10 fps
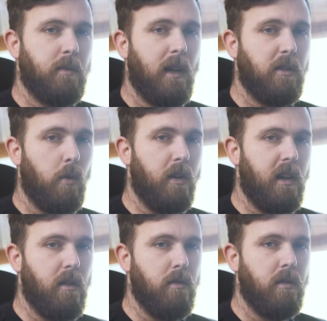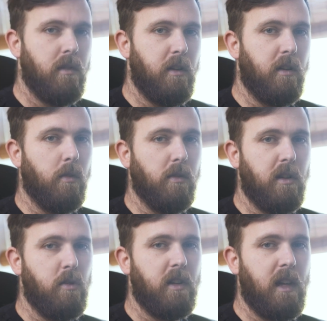As well as audio, you can also
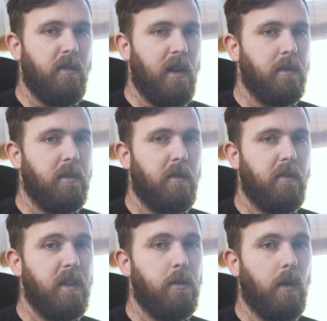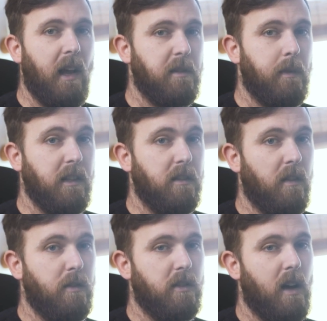use keyframes for visual aspects
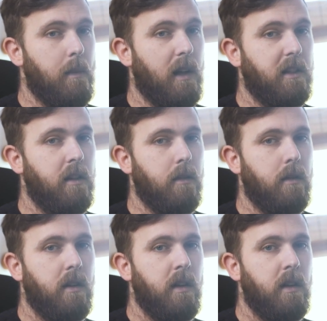of your timeline too.